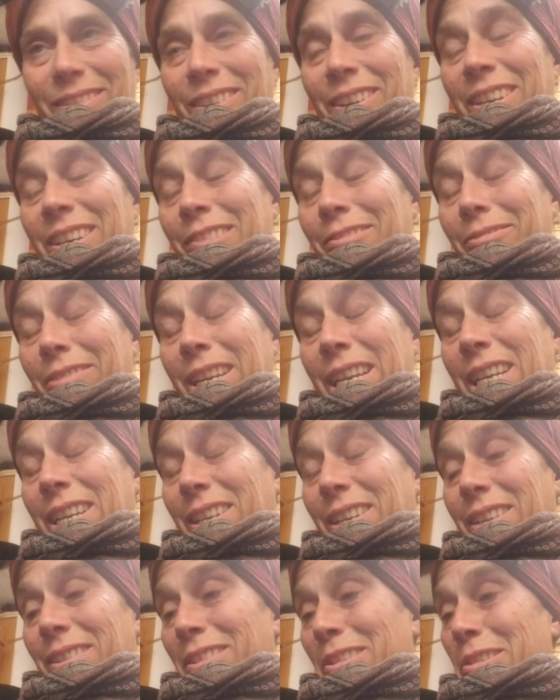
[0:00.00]
I didn't read
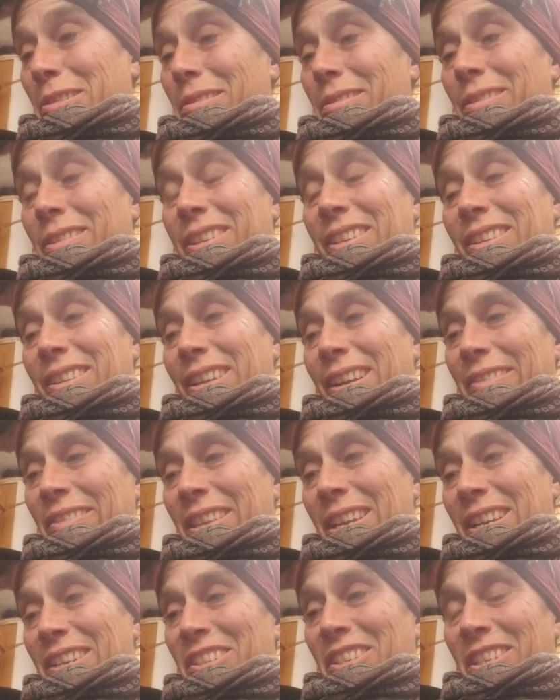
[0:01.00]
it. I didn't have
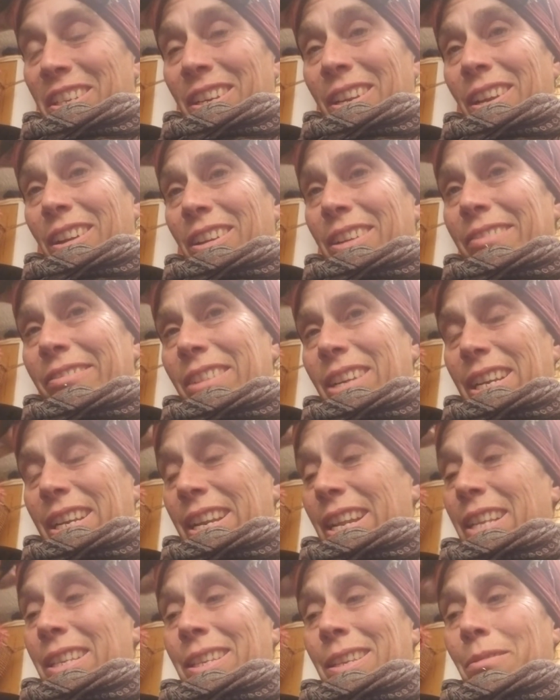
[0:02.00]
the energy. I didn't really
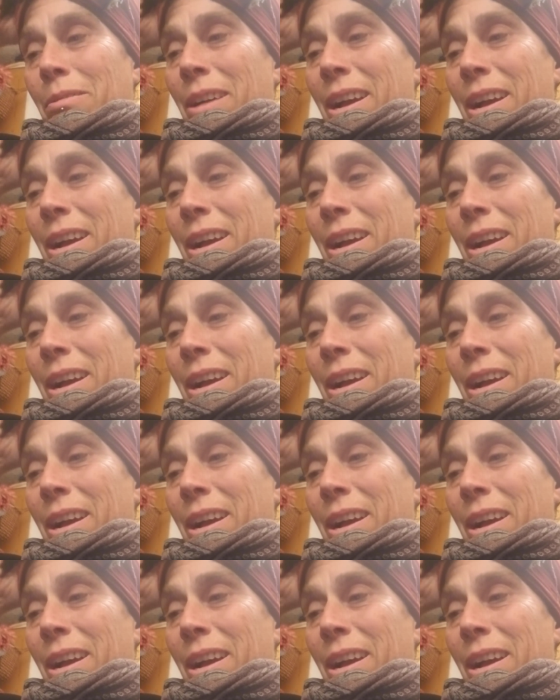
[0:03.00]
need to.